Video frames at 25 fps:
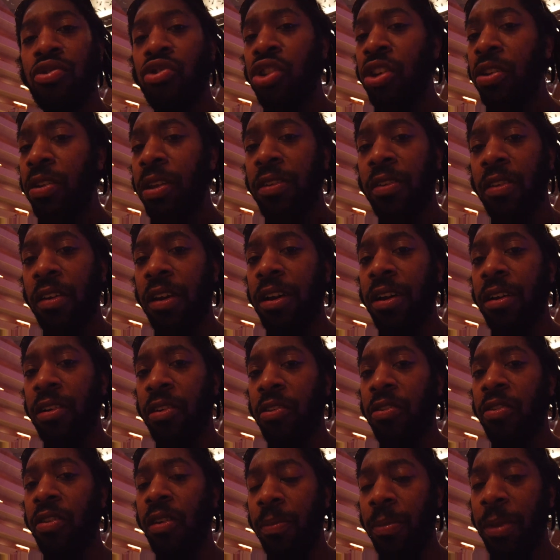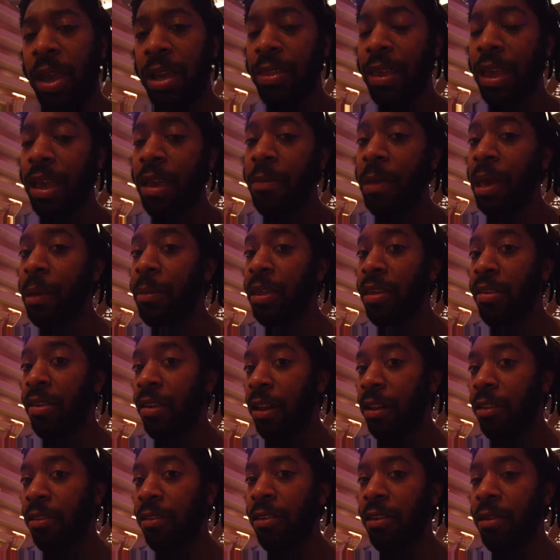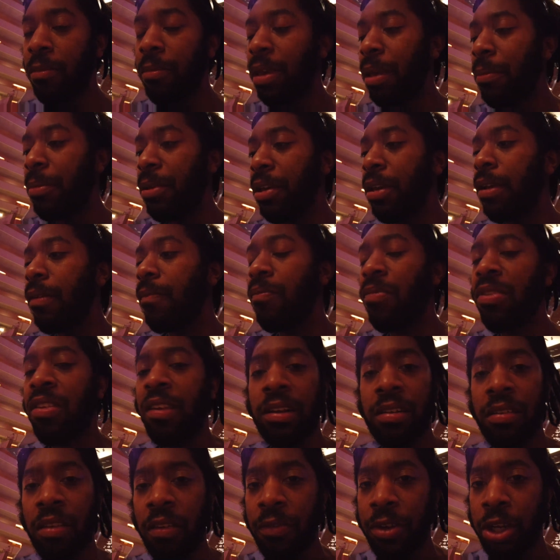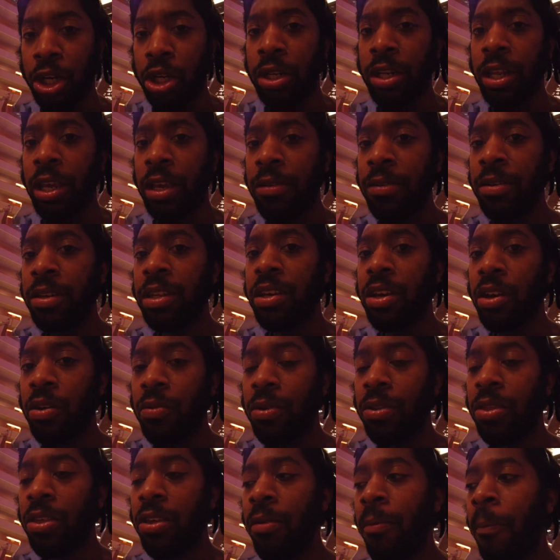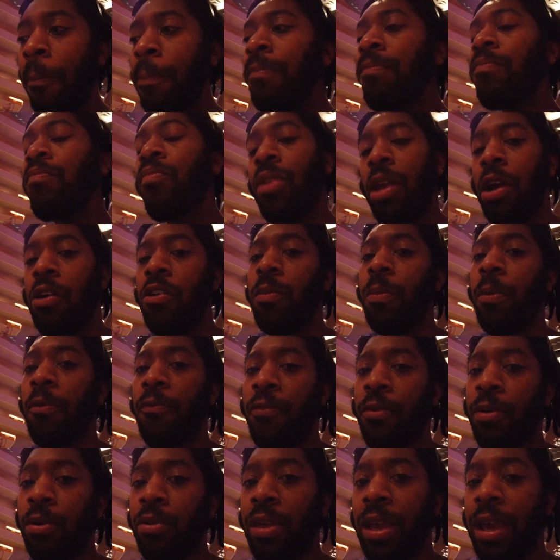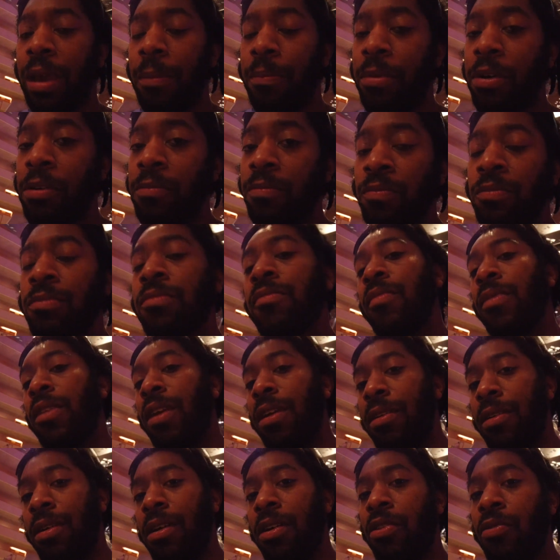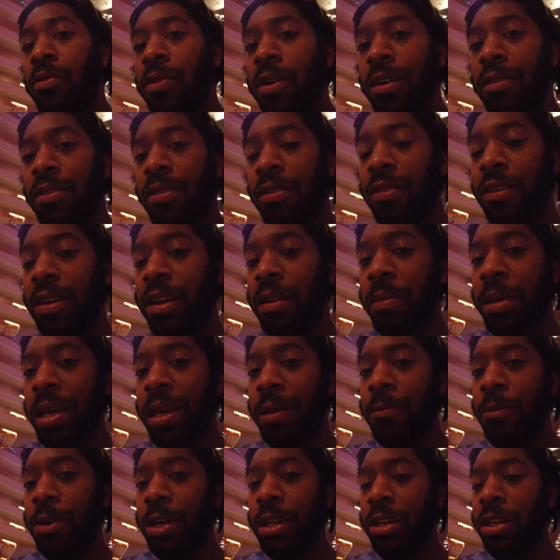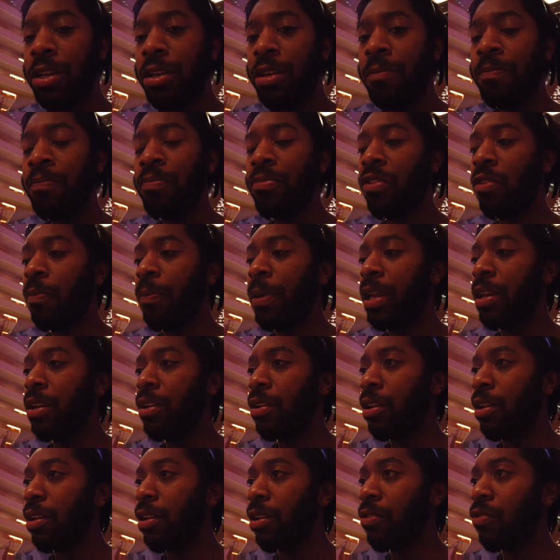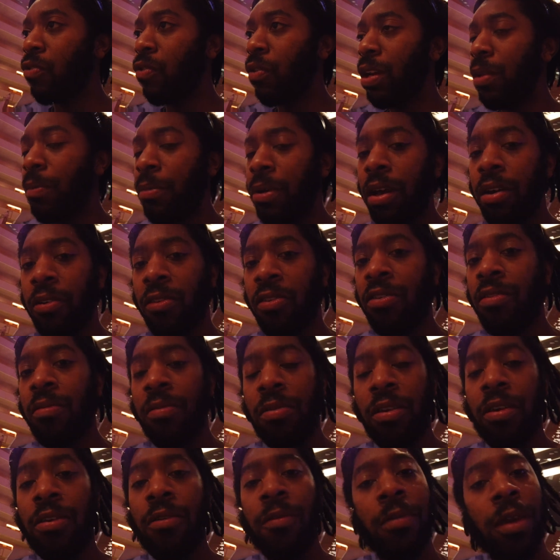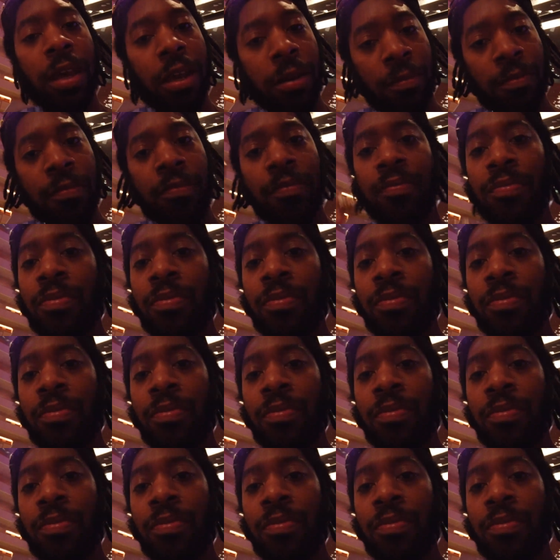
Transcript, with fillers: chili sauce or something like that, maybe a salsa, maybe a salsa verde to go with it. I would have preferred that, but hey, otherwise it's not a bad way to spend uh, 20 bucks. So hey,